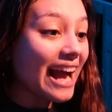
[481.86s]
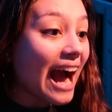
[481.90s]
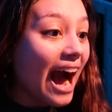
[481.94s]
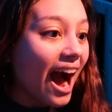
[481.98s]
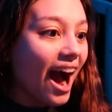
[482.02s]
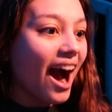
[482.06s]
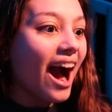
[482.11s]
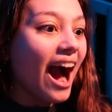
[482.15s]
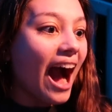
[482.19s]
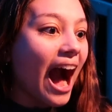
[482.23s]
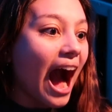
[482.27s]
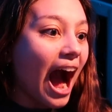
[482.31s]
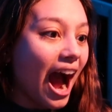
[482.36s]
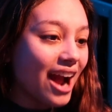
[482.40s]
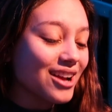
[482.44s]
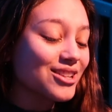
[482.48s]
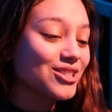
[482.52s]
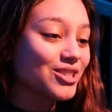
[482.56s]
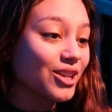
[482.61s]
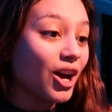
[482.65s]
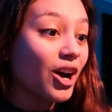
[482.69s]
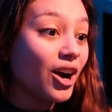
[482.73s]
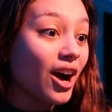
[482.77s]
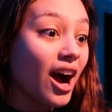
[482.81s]
Yeah, I
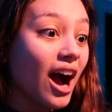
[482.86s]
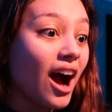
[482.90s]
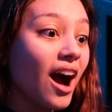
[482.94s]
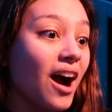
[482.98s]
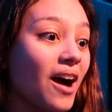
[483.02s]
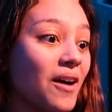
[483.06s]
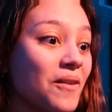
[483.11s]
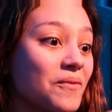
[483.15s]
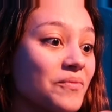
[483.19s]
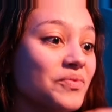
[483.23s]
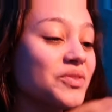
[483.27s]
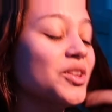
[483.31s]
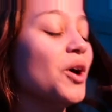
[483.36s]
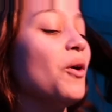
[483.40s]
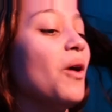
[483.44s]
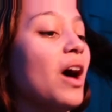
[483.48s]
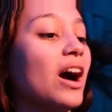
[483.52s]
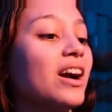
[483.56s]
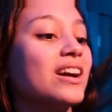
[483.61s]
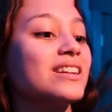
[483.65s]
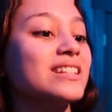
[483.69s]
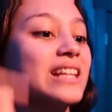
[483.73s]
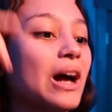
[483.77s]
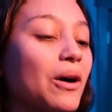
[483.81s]
saw. No,
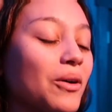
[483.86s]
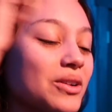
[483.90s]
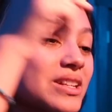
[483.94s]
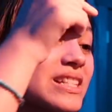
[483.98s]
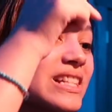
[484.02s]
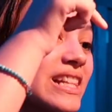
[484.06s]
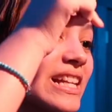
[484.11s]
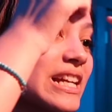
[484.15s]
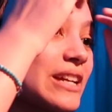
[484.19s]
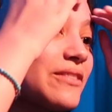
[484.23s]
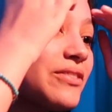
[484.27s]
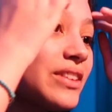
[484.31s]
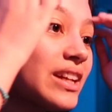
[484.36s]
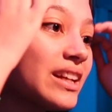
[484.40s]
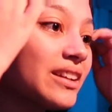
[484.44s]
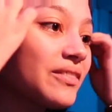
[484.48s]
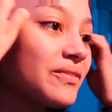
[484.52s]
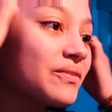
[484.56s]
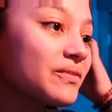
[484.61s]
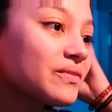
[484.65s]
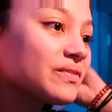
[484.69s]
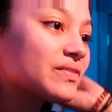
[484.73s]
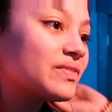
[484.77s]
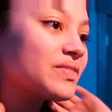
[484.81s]
because I was
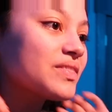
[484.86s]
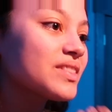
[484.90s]
leaving.